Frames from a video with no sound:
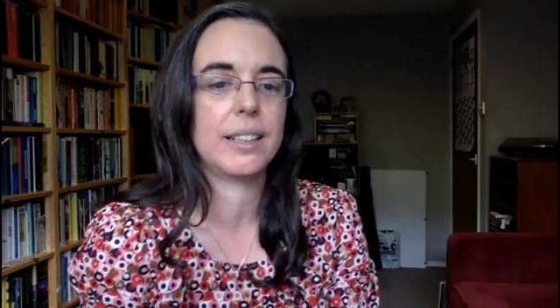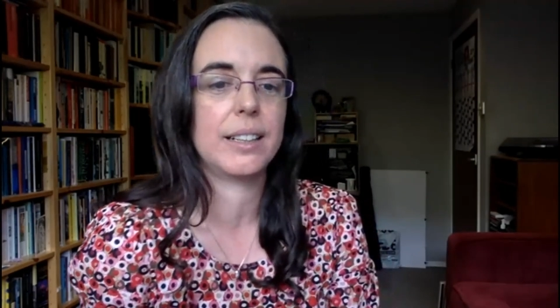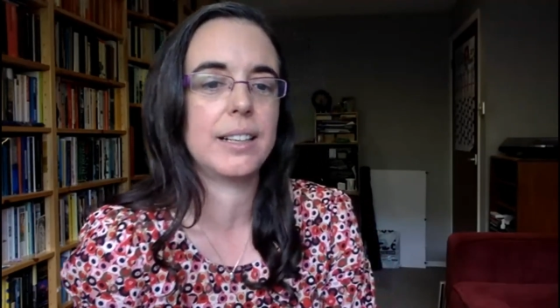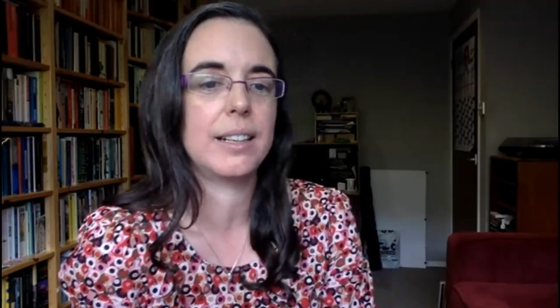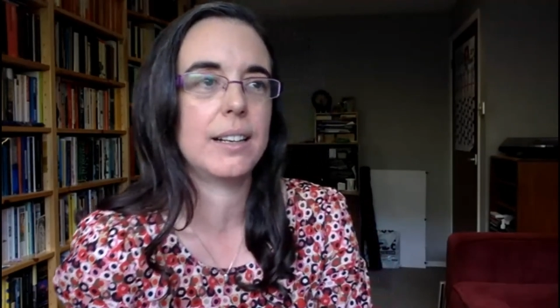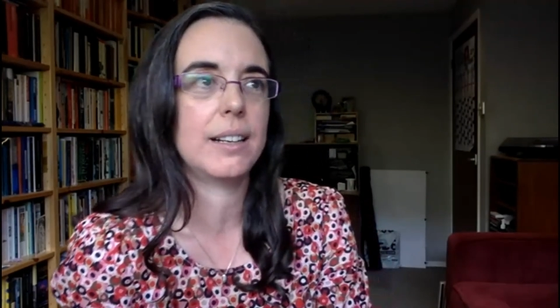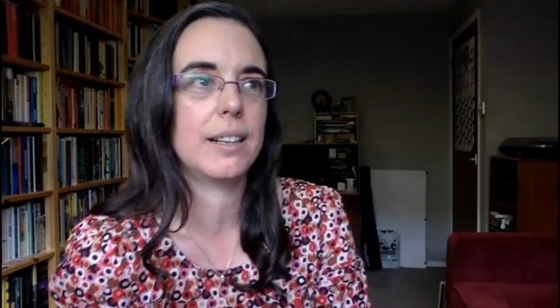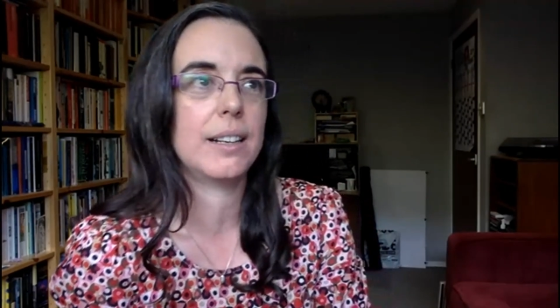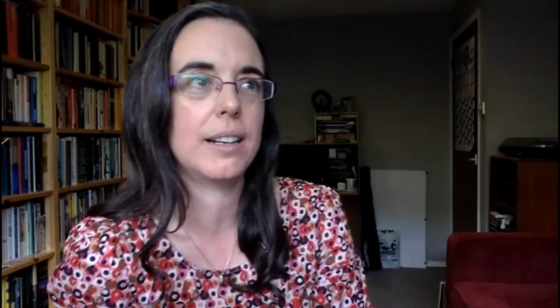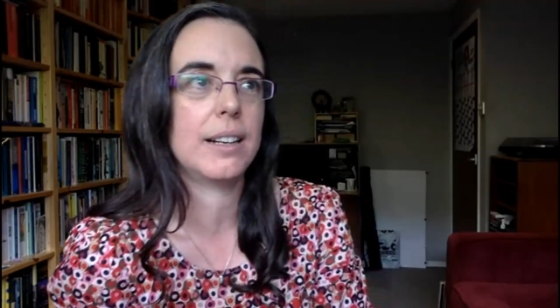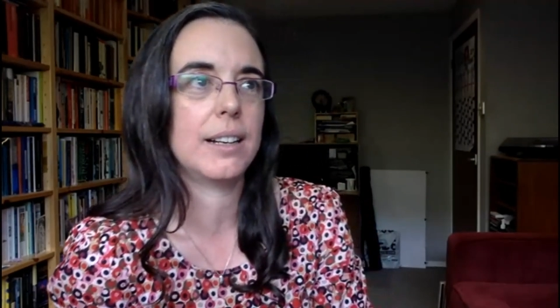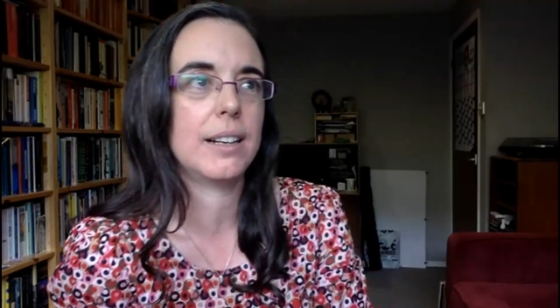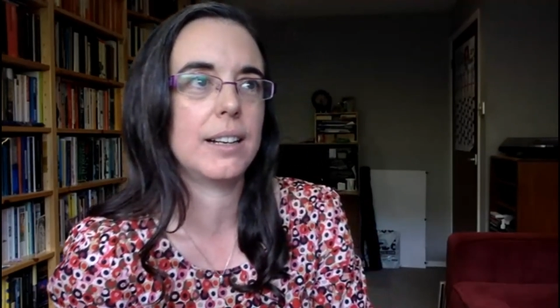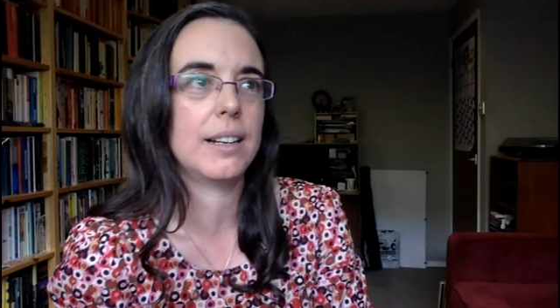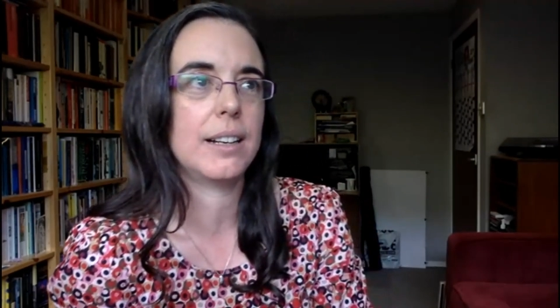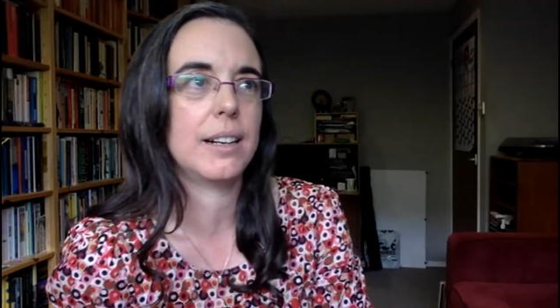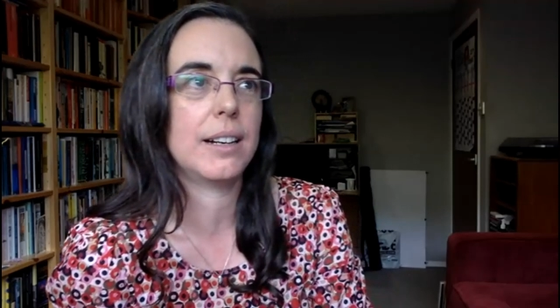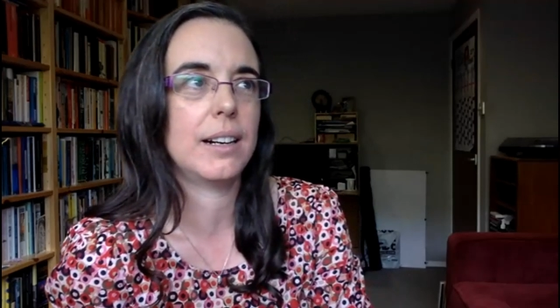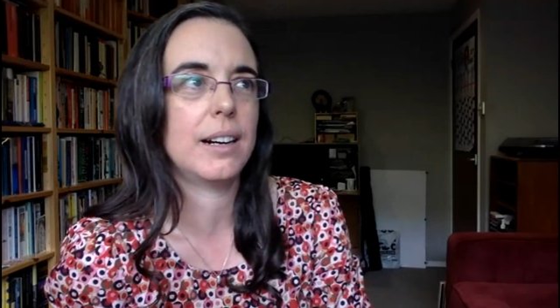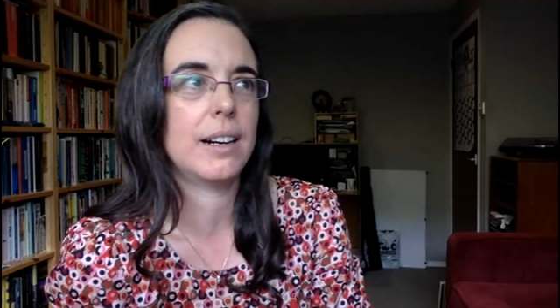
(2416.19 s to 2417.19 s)
Like
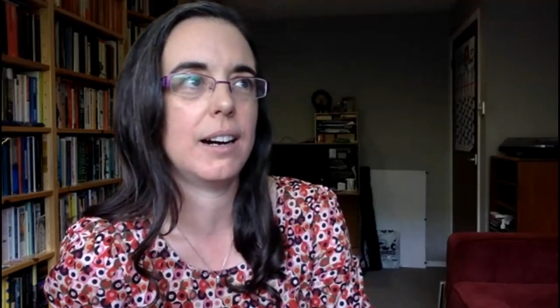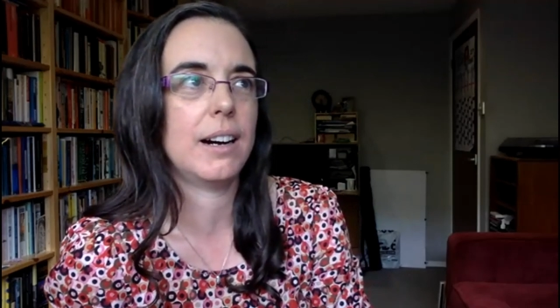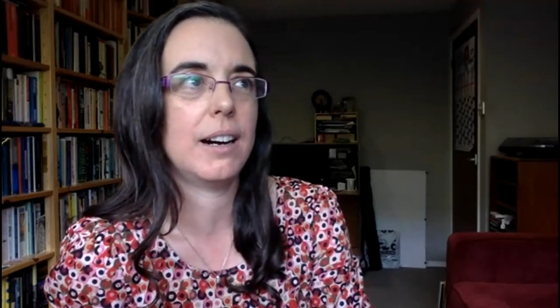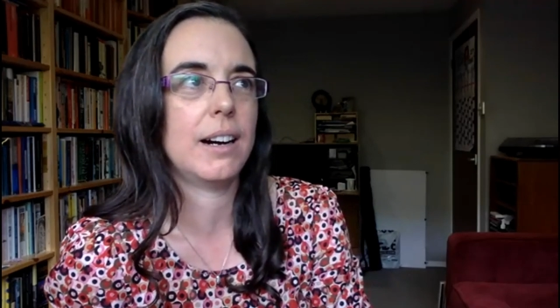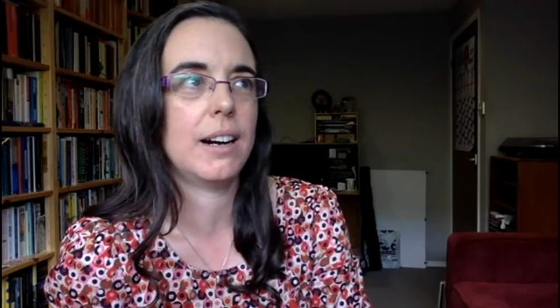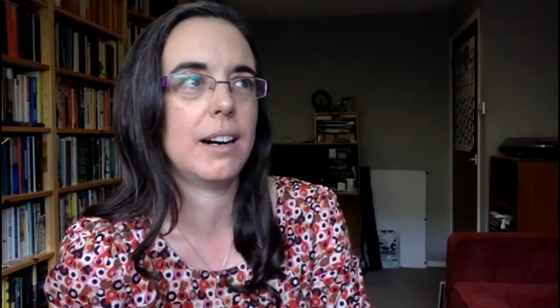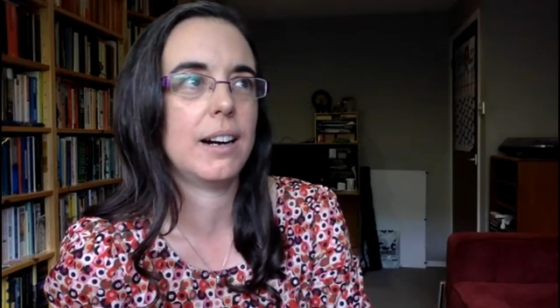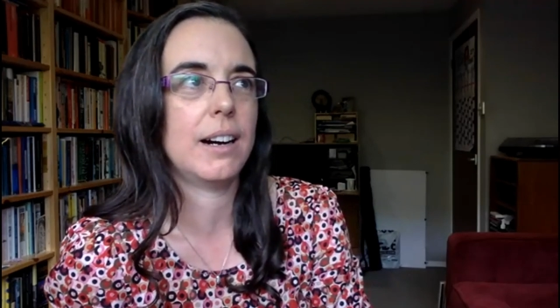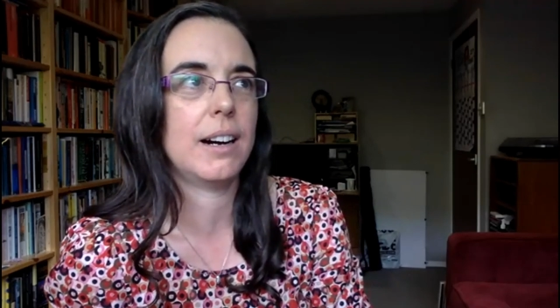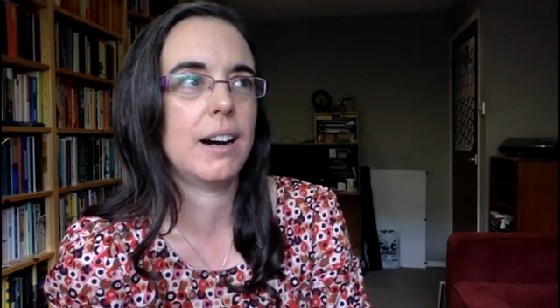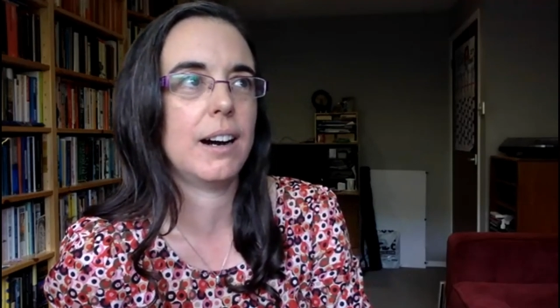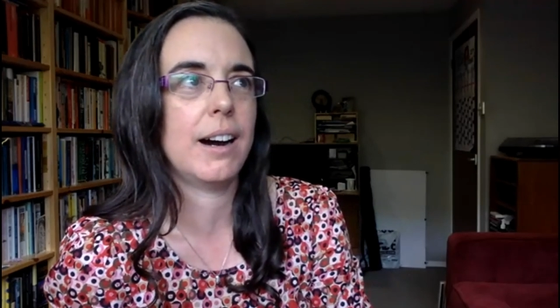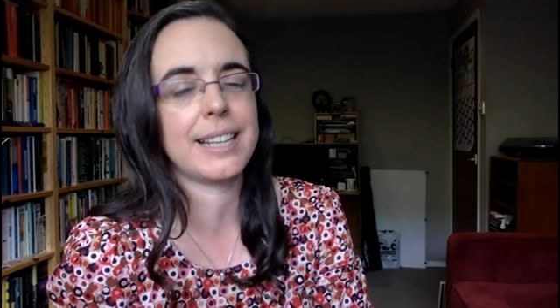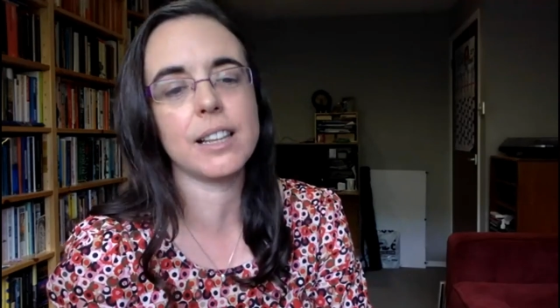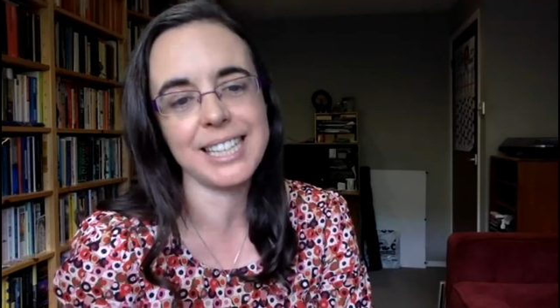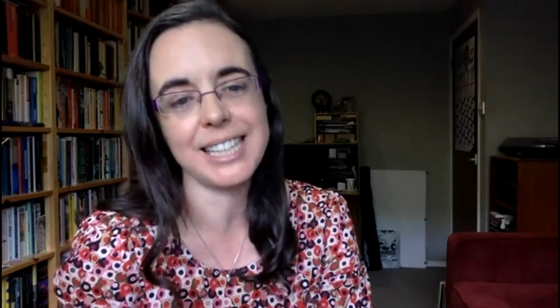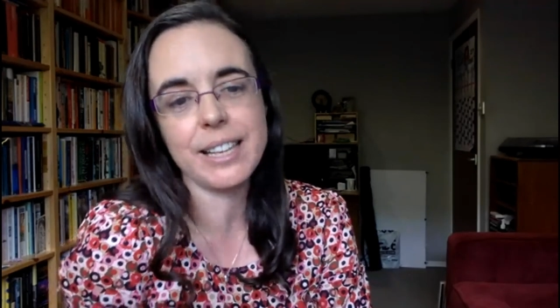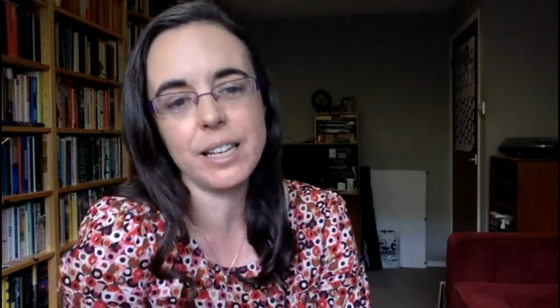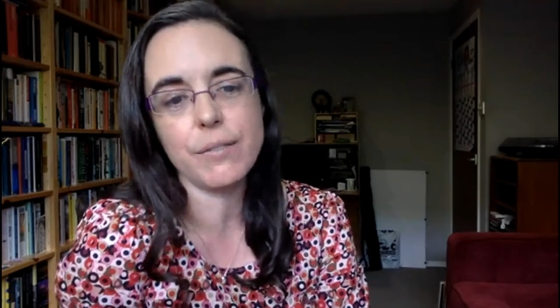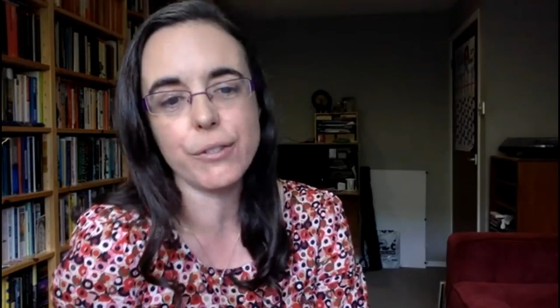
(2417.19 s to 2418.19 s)
I
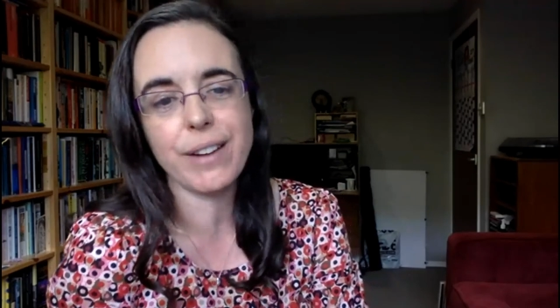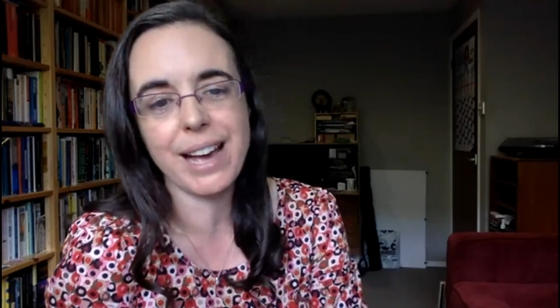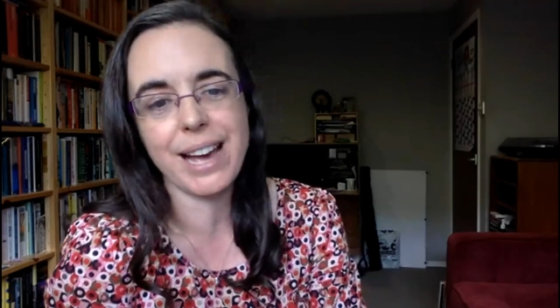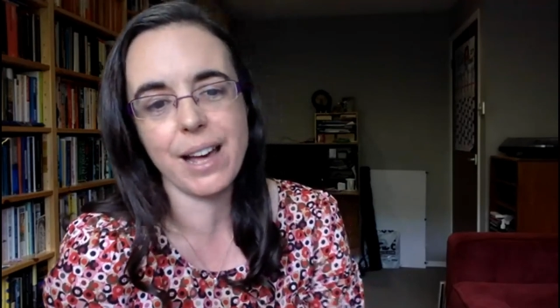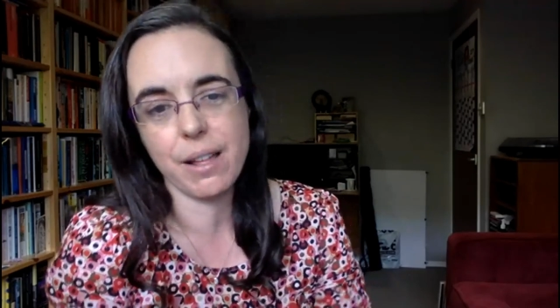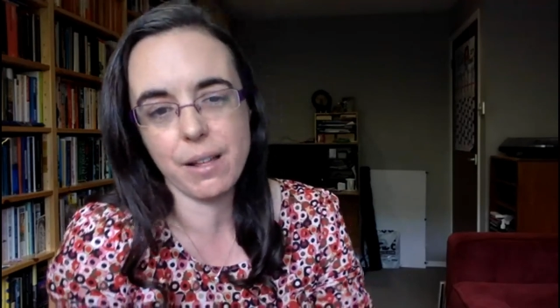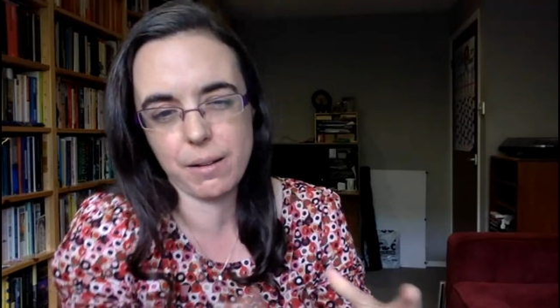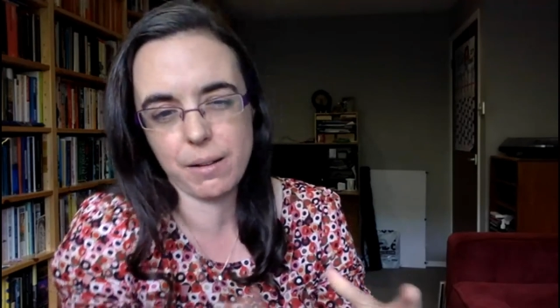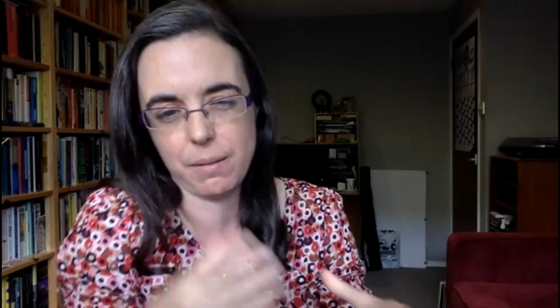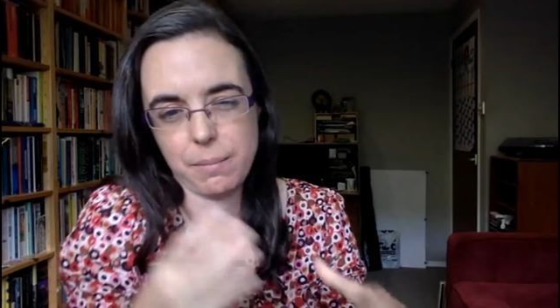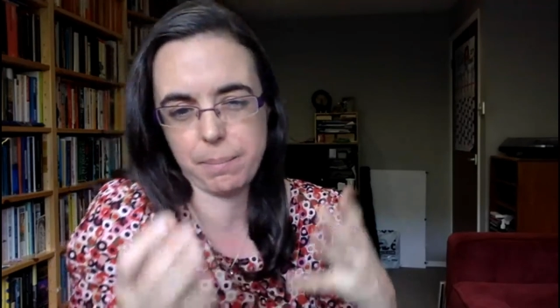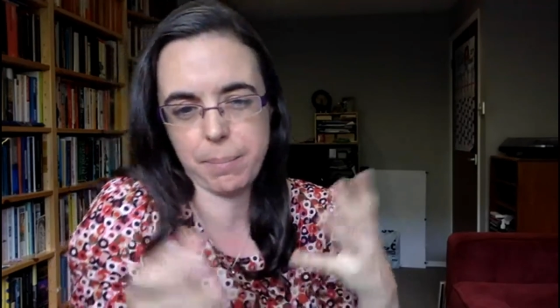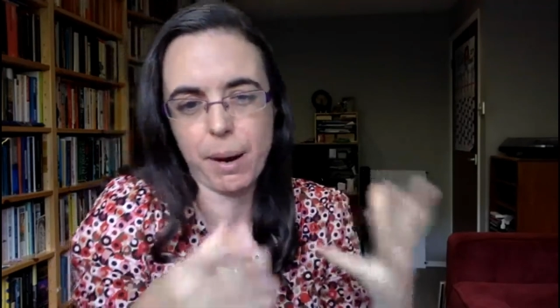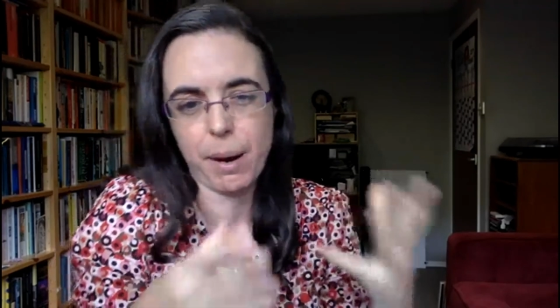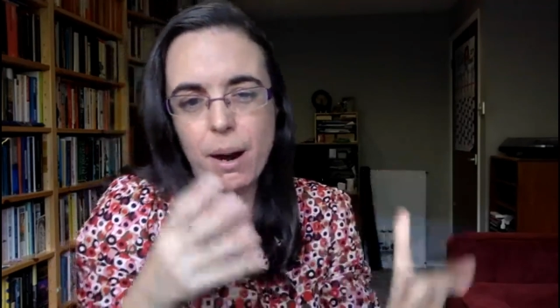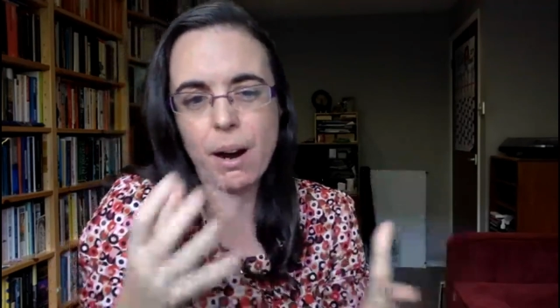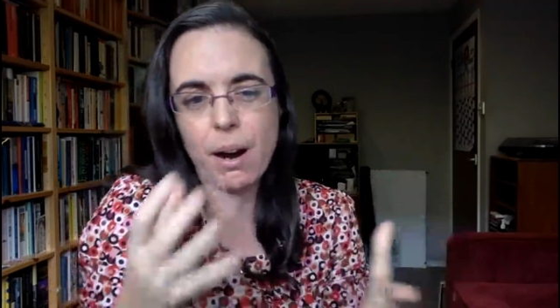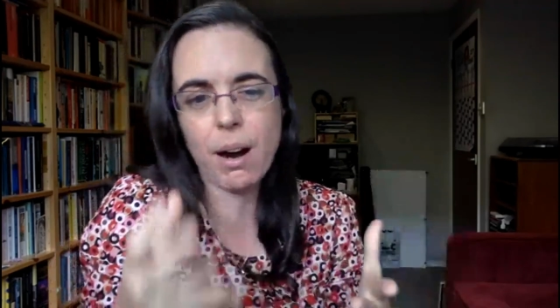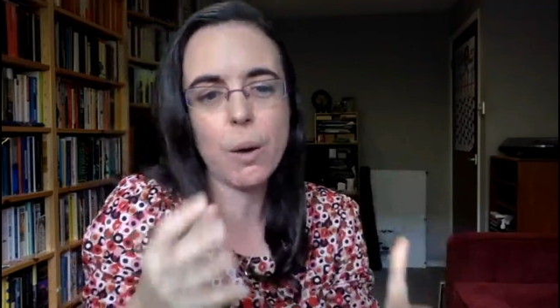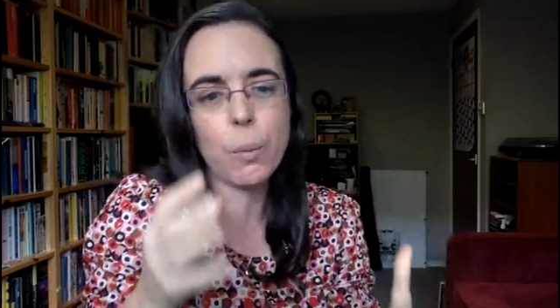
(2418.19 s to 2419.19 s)
say, the love
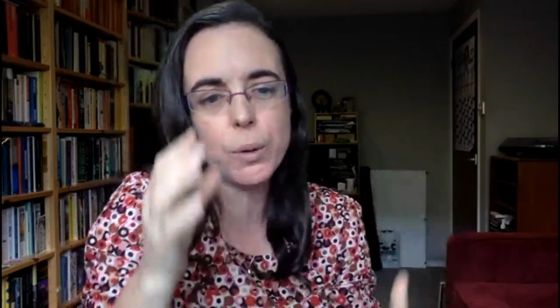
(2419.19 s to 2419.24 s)
affair